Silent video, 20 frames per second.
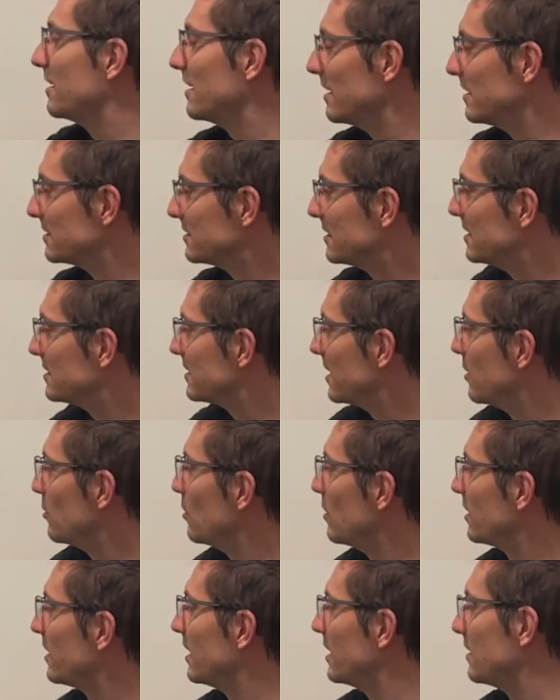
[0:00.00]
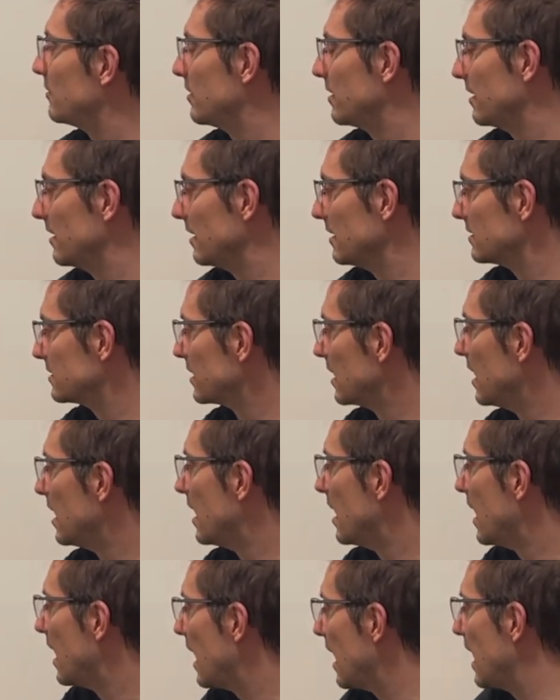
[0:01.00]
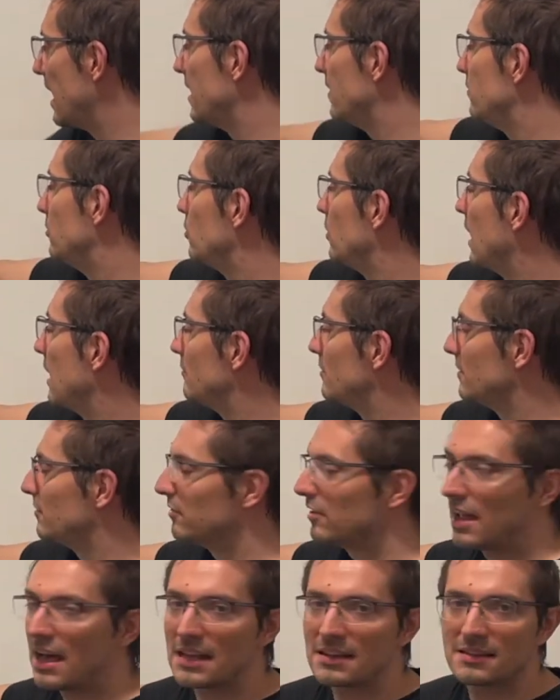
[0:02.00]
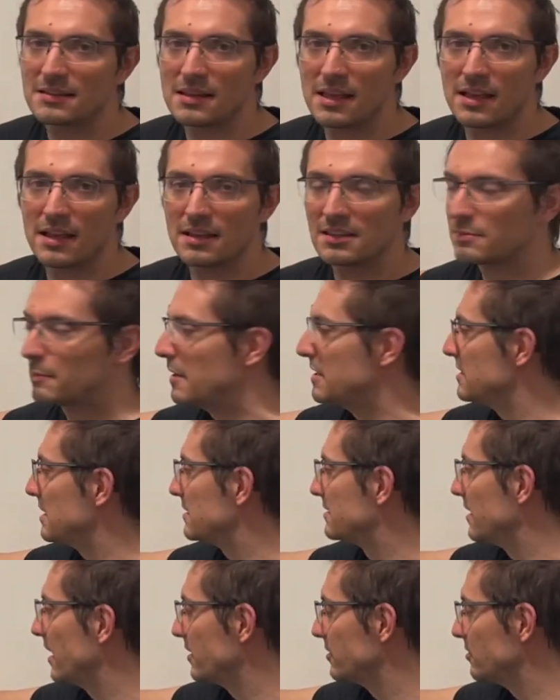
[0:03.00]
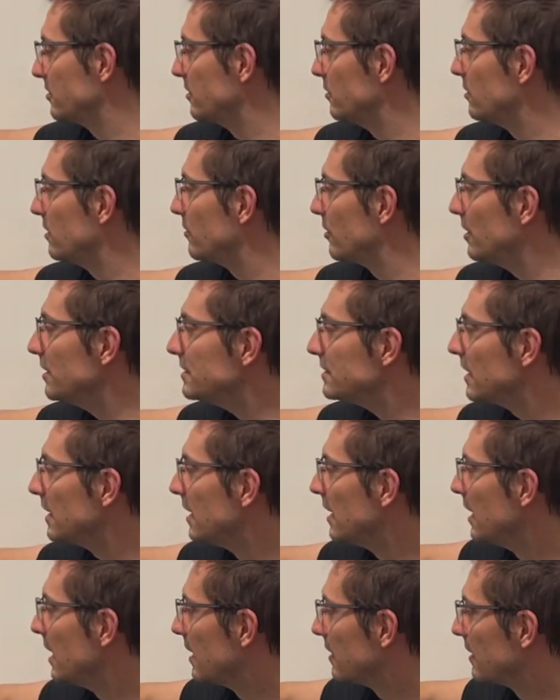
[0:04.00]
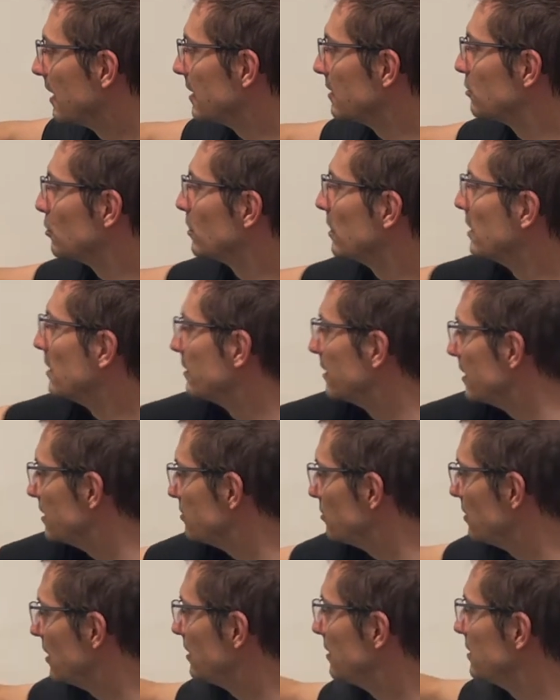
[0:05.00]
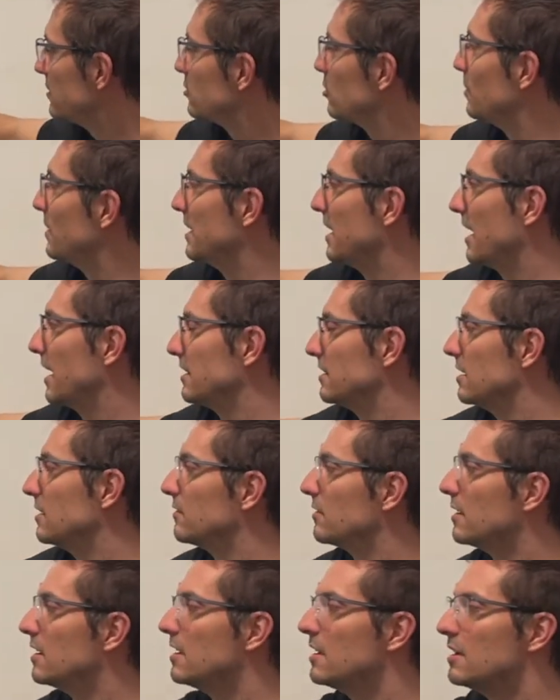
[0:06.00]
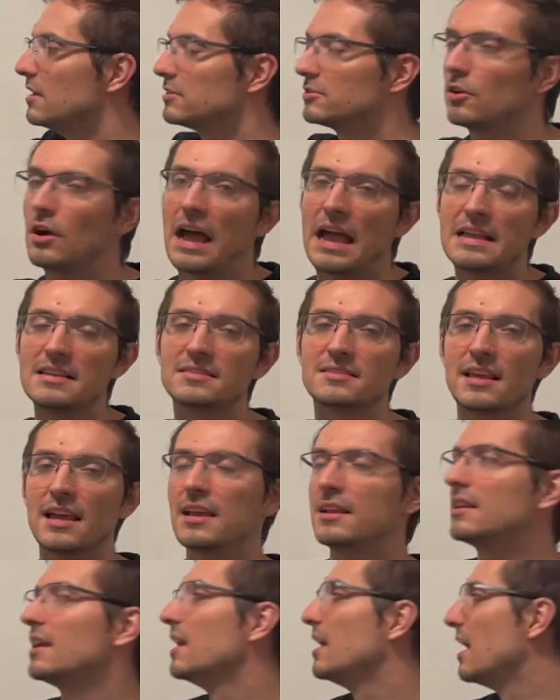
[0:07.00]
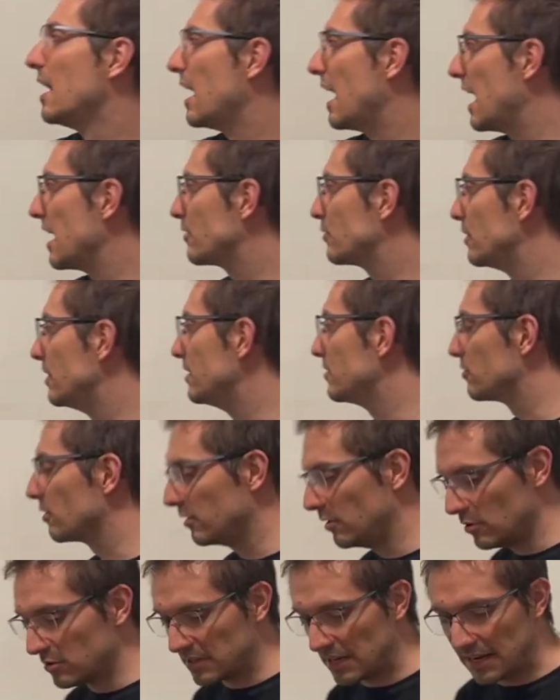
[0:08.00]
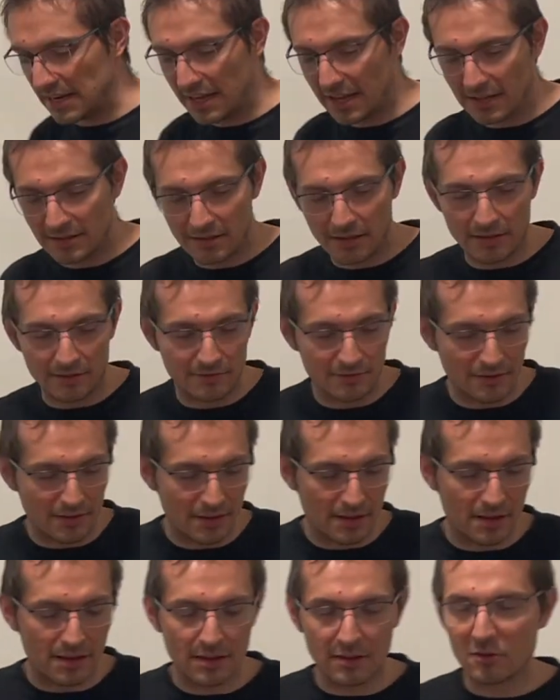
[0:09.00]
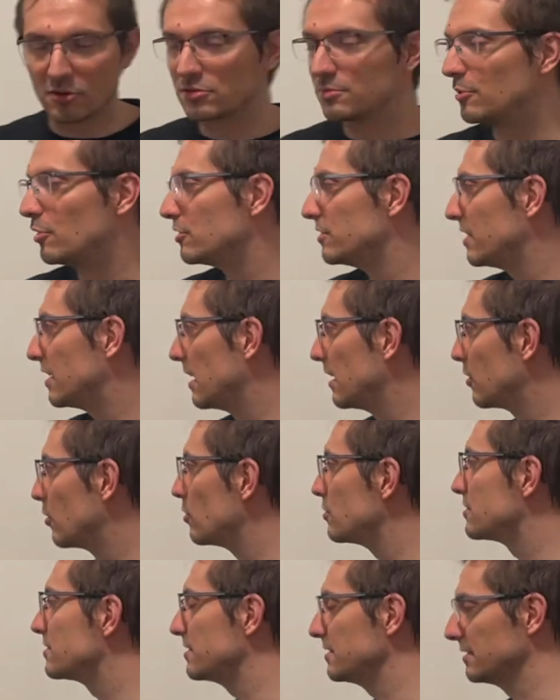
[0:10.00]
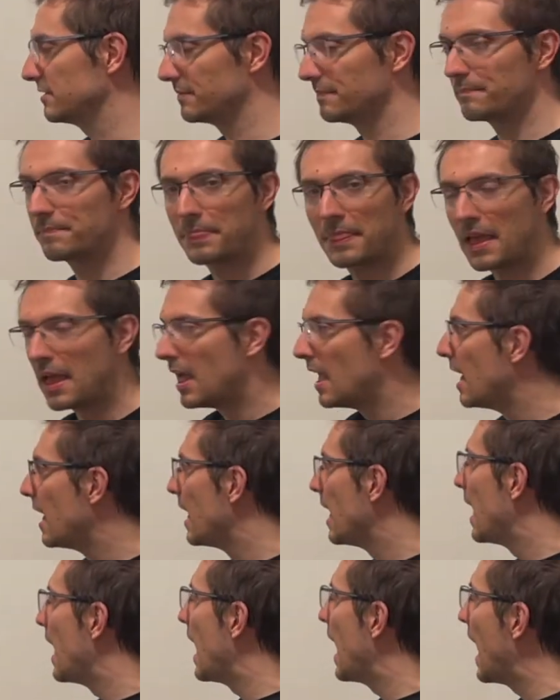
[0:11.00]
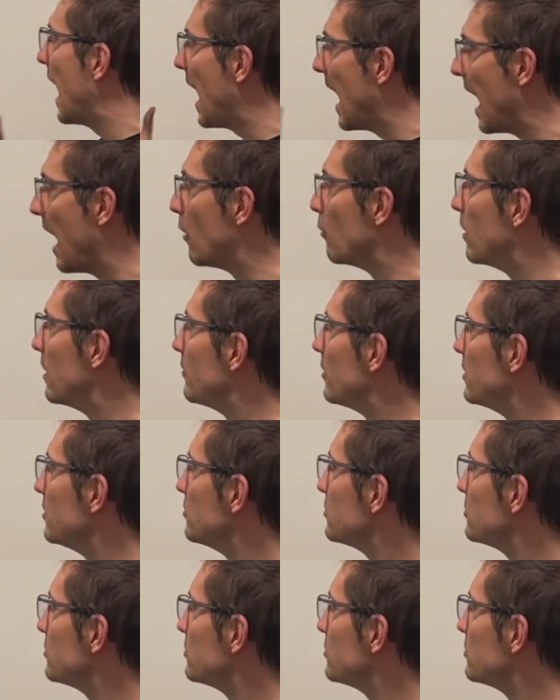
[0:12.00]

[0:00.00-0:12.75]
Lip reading: else. This thing will kill everything else. And if you have a flat spatial section universe, then to kill this, you need this to be negative. So Einstein actually introduced a negative cosmological constant. However, you